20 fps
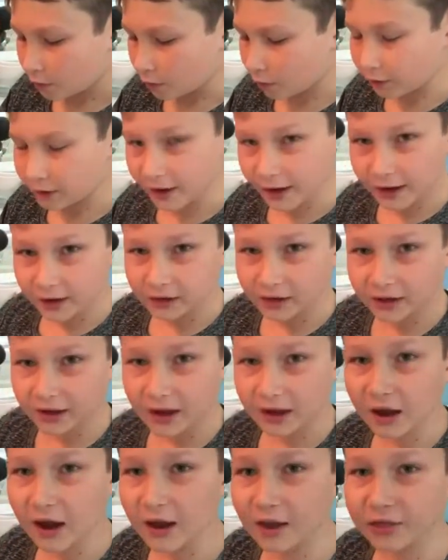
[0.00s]
Okay,
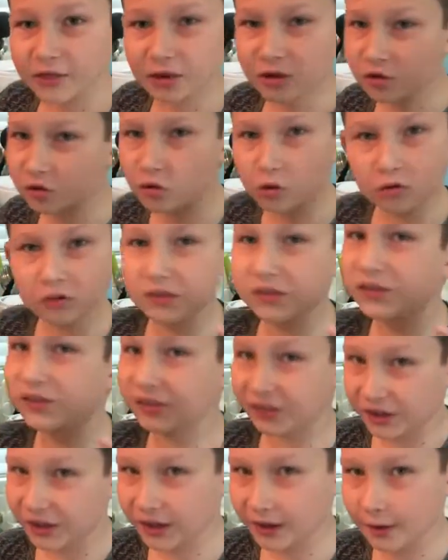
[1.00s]
like, I think you don't
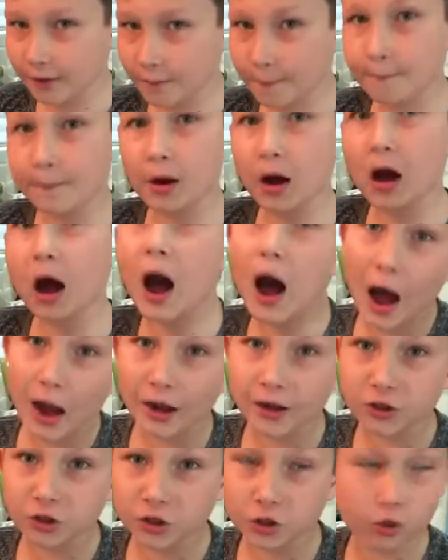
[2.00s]
see it, but
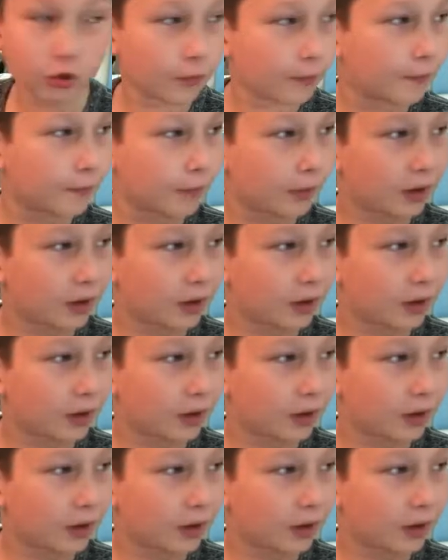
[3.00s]
I do.